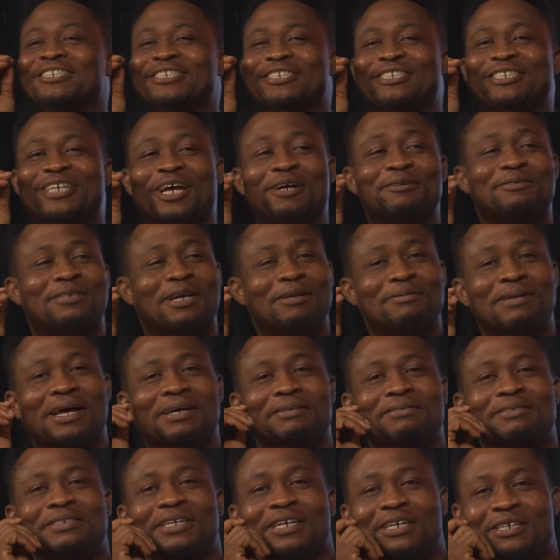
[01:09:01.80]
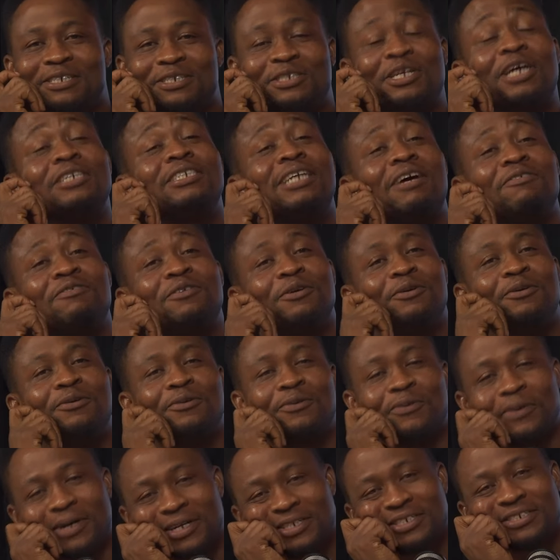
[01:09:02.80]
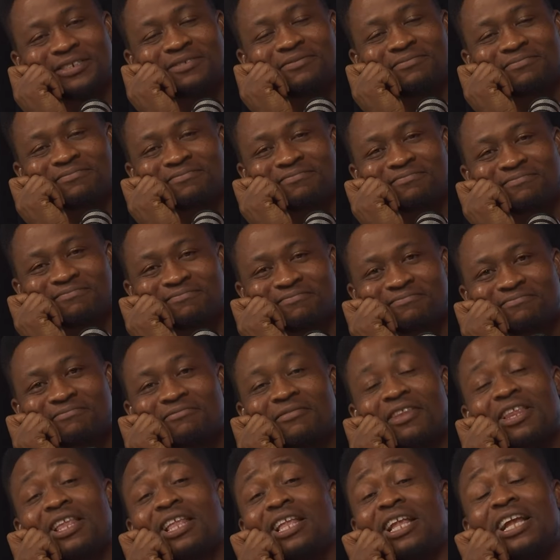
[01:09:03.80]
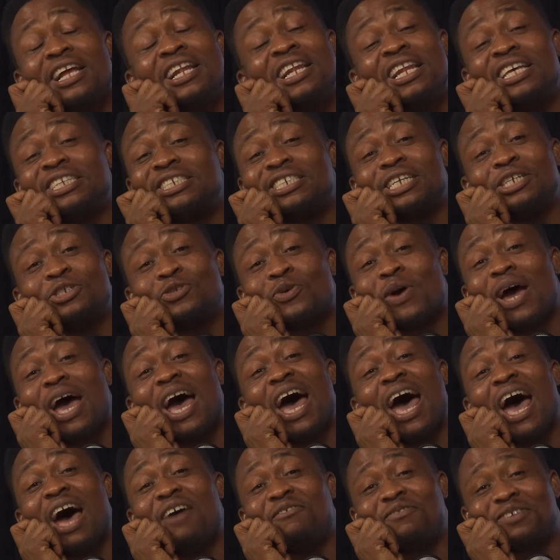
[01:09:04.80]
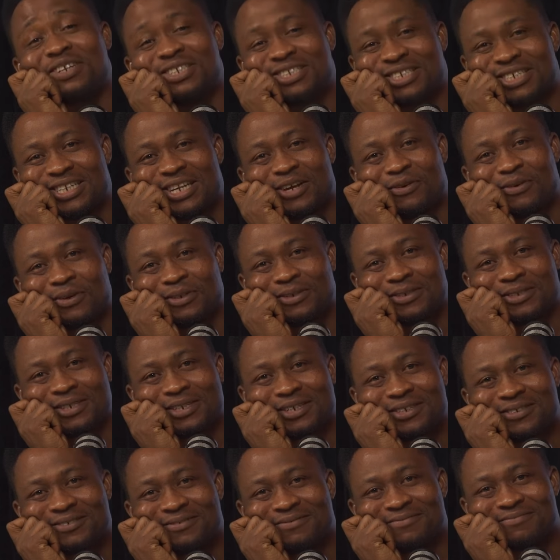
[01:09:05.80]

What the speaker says: So sometimes you just have to wait, listen to everything they want to say,